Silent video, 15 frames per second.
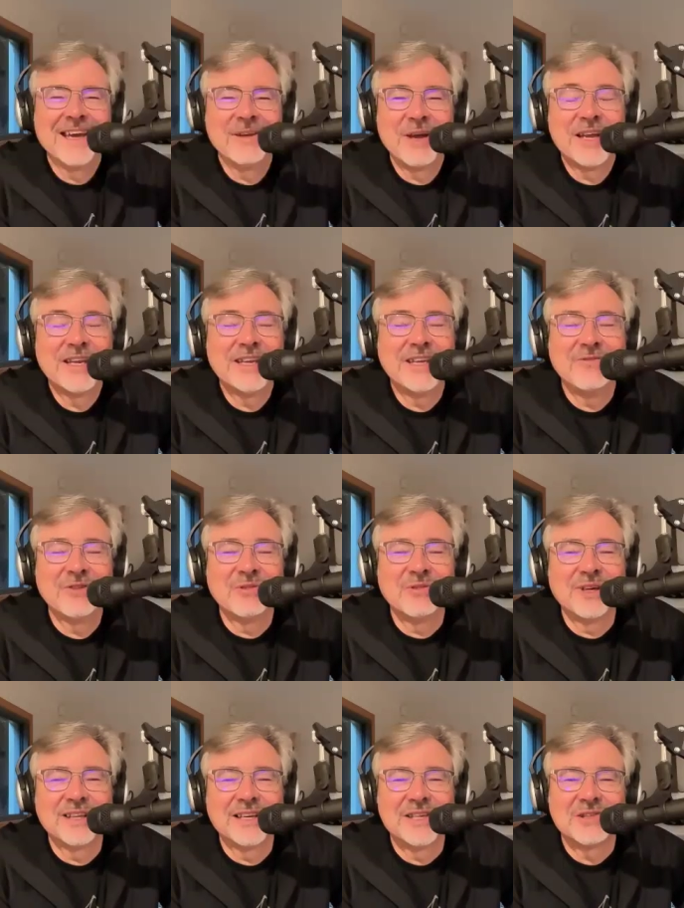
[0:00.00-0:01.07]
and I didn't even
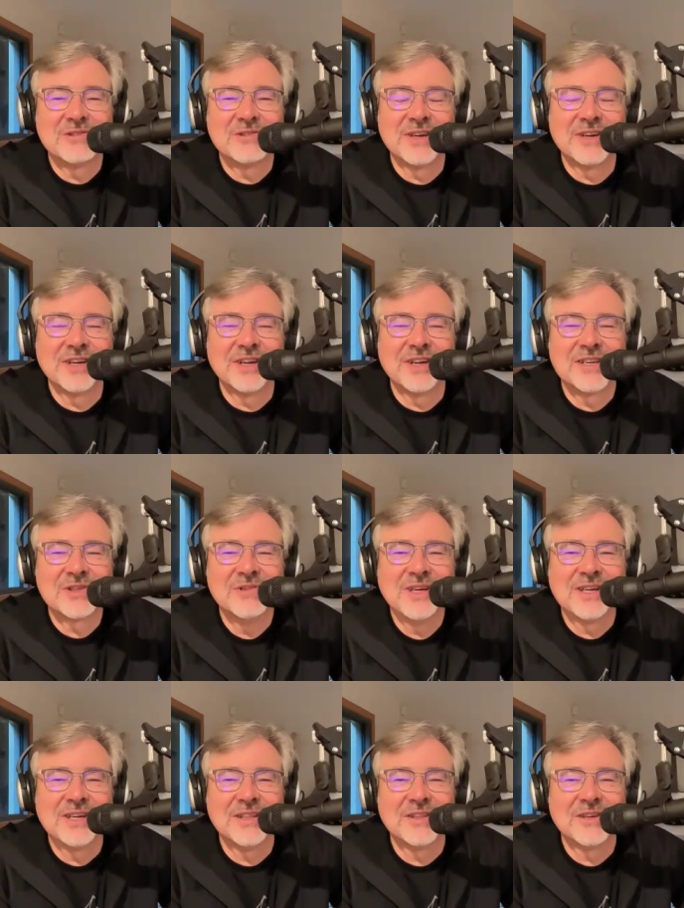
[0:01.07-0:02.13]
realize you're down in Costa
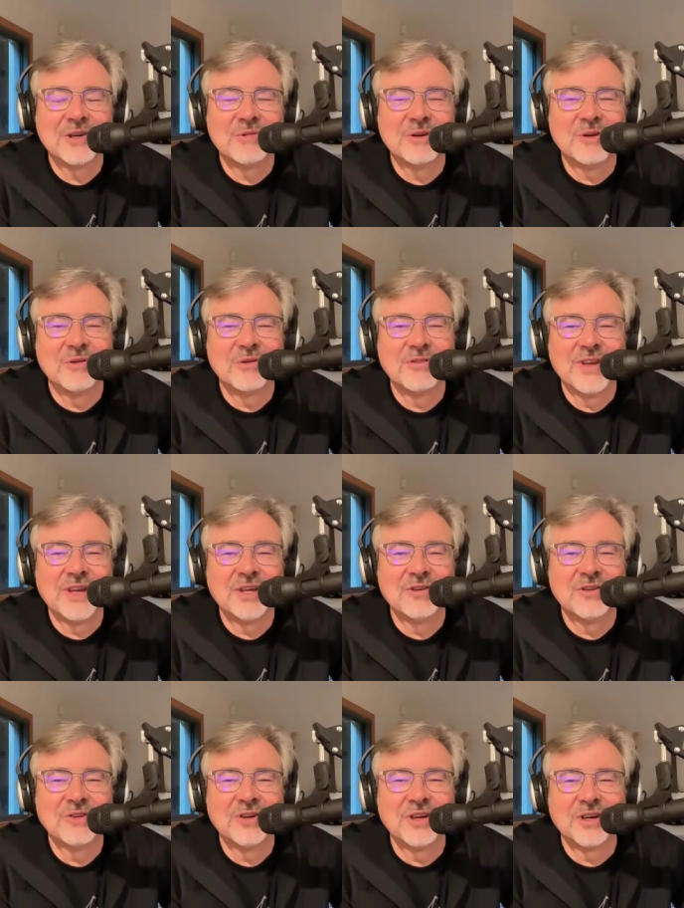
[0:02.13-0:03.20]
Rica. I thought you were in North
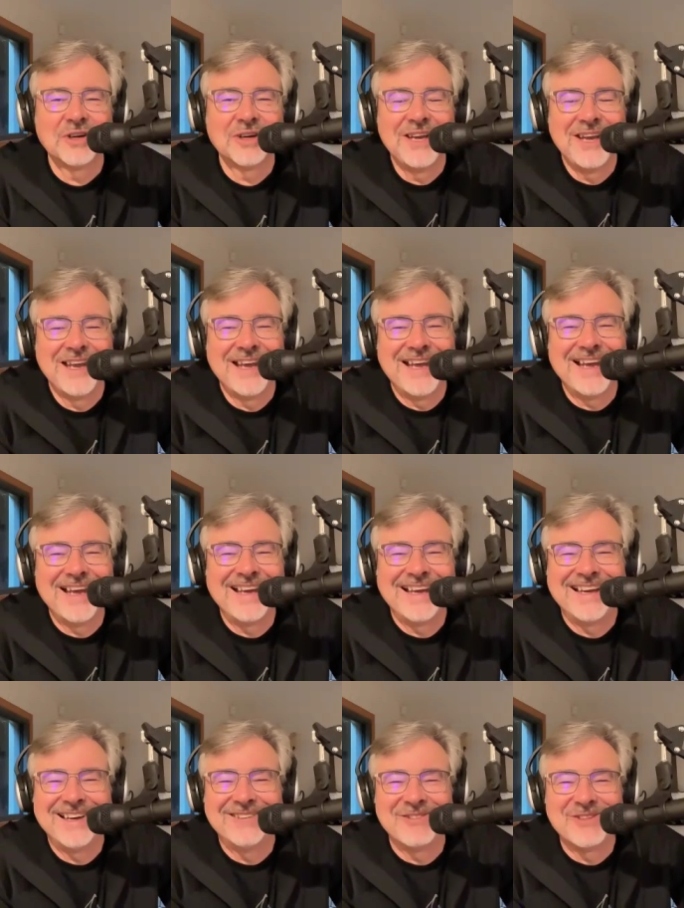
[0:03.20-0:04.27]
Vancouver here.
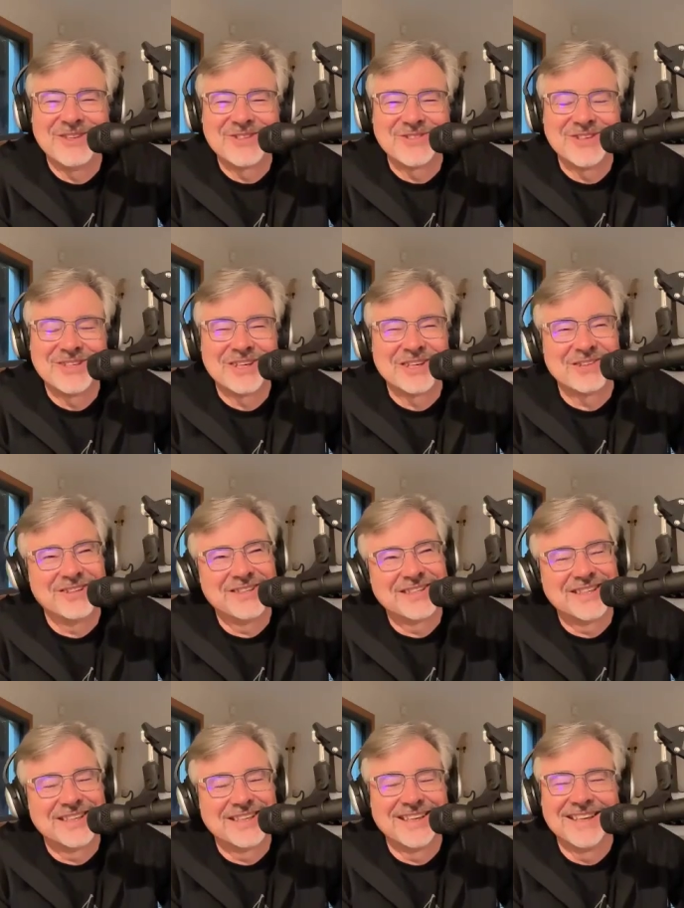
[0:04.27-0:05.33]
I always sort of check out what's
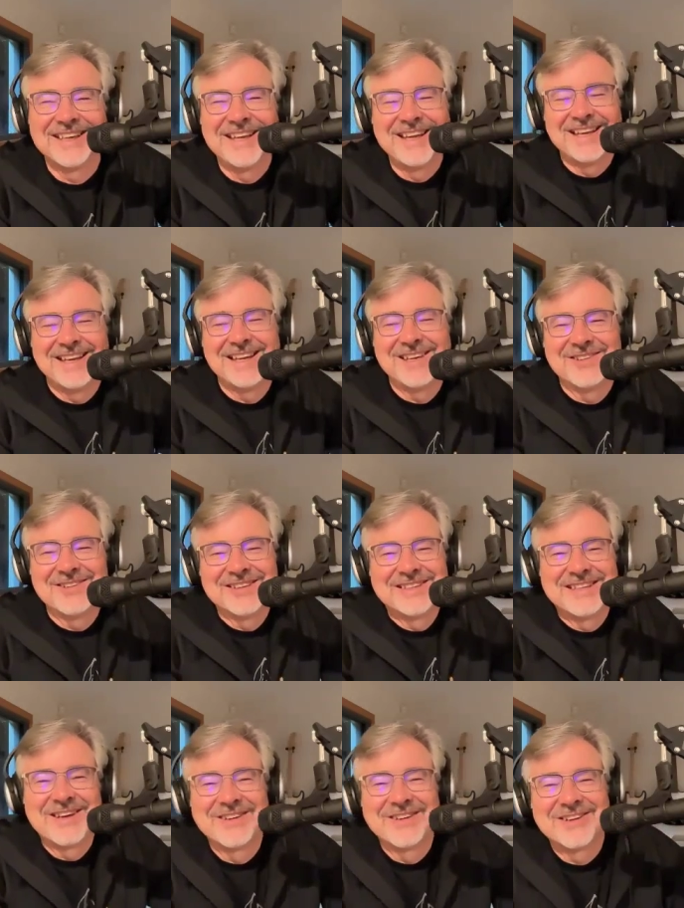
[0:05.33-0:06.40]
and you're
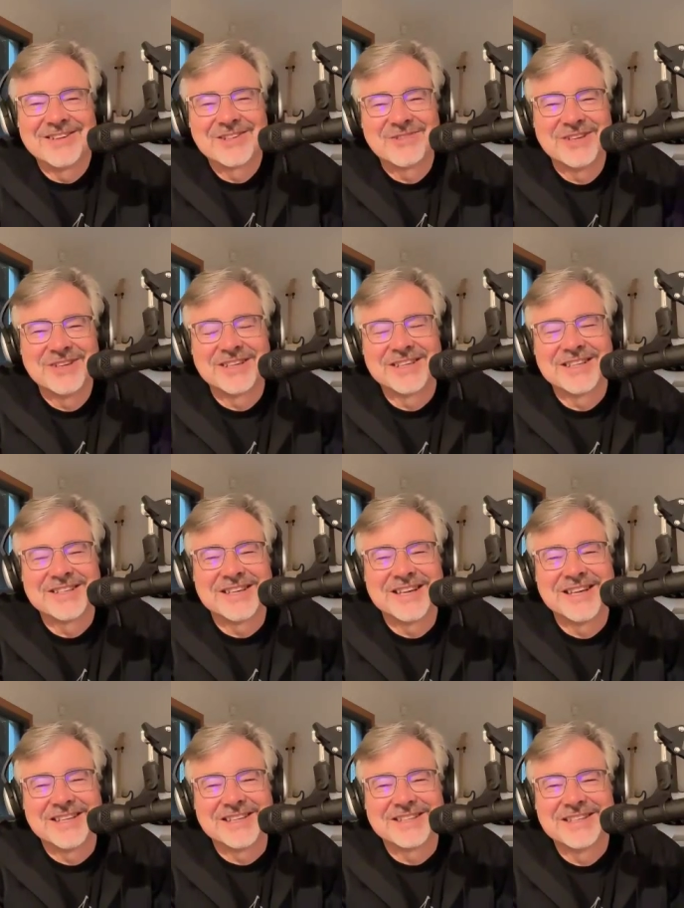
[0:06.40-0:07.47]
down in Costa Rica. That's
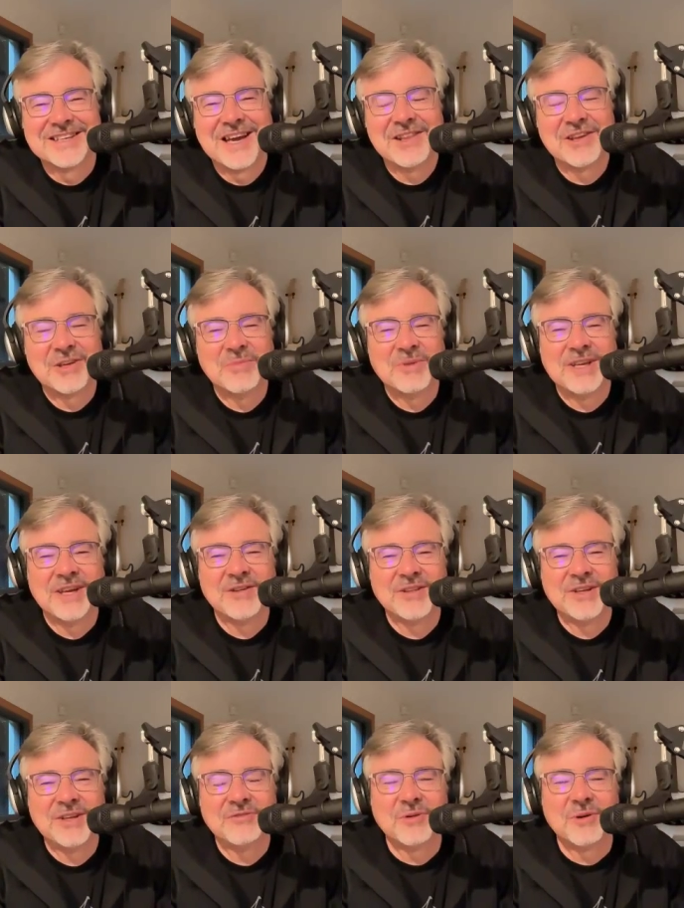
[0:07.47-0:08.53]
nice. How long you been down
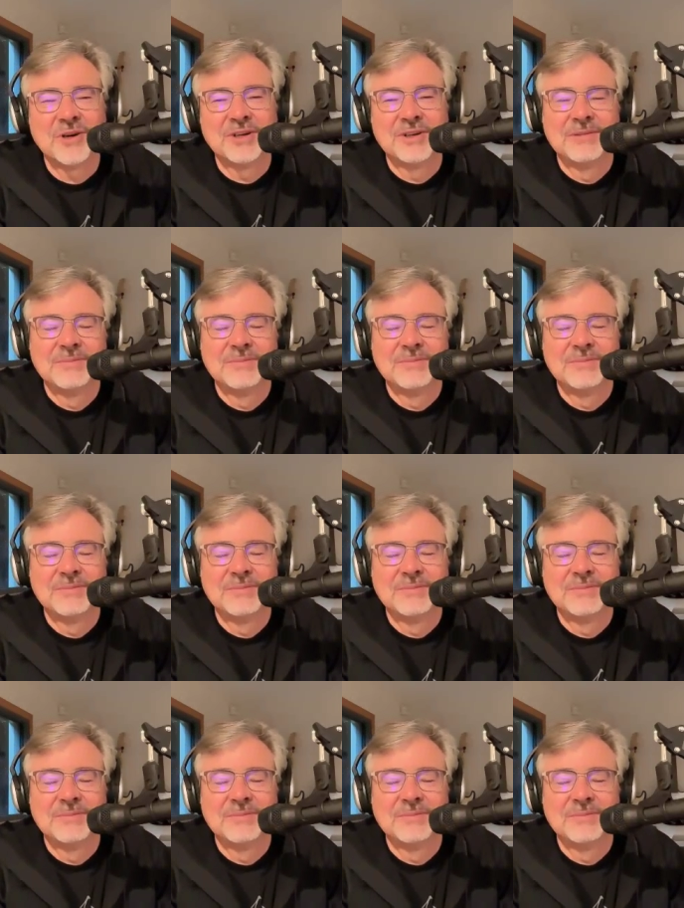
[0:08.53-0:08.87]
there for?